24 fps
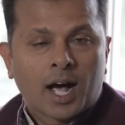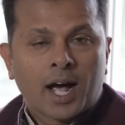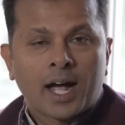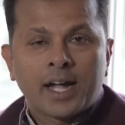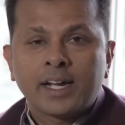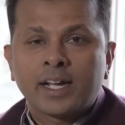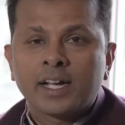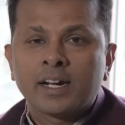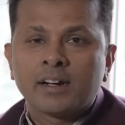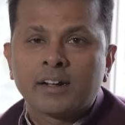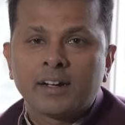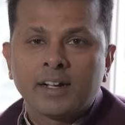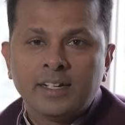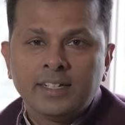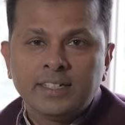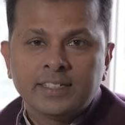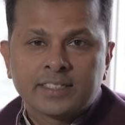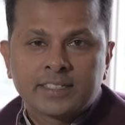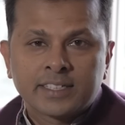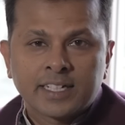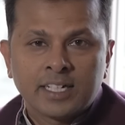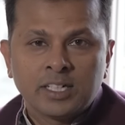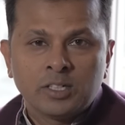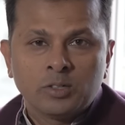I can
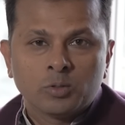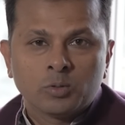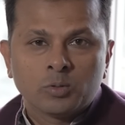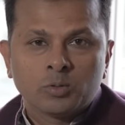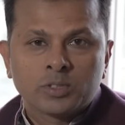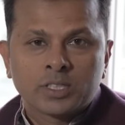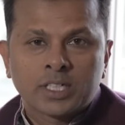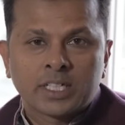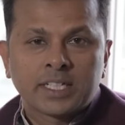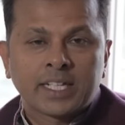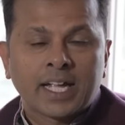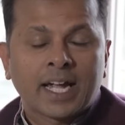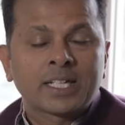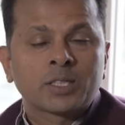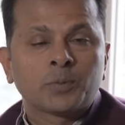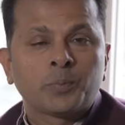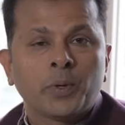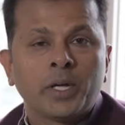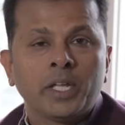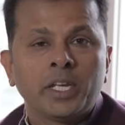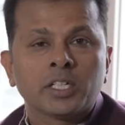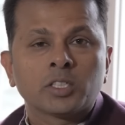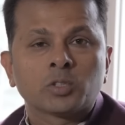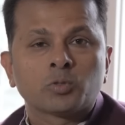really tell you that the
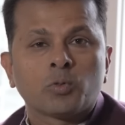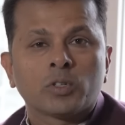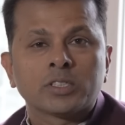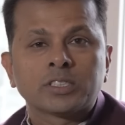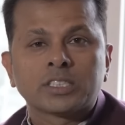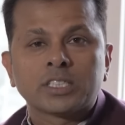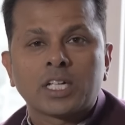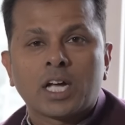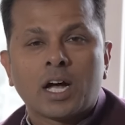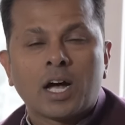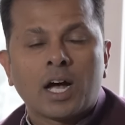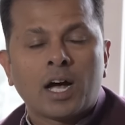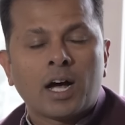experience was